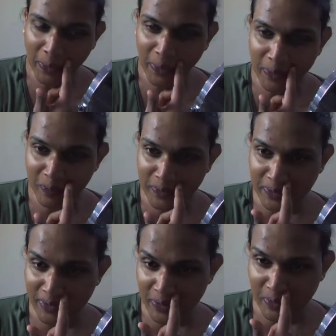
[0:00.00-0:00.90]

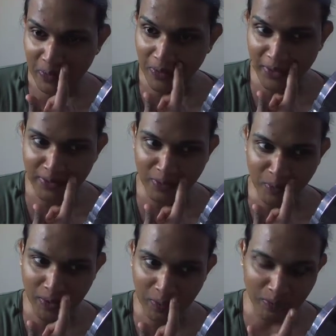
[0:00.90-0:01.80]
especially talking to
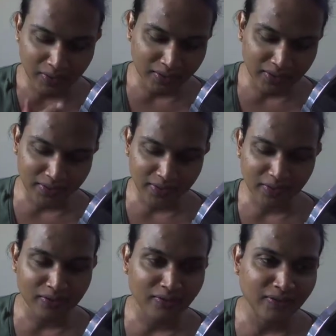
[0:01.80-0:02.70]
people is
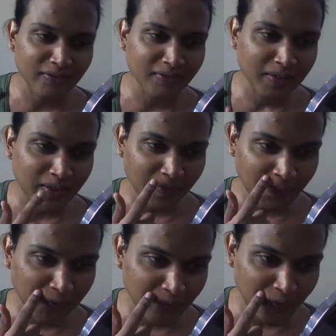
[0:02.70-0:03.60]
so
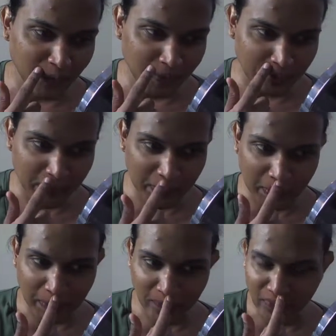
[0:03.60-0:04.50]
difficult for me. It's like,
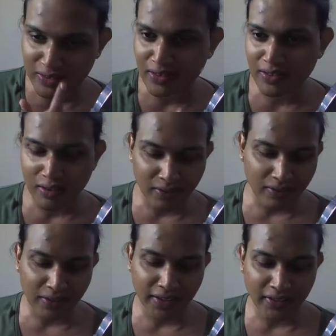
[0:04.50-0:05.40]
I feel so,
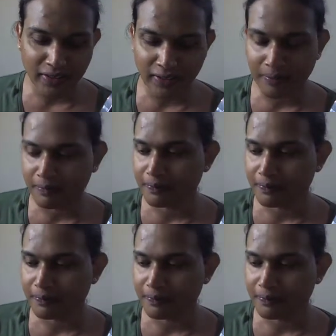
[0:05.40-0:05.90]
like, I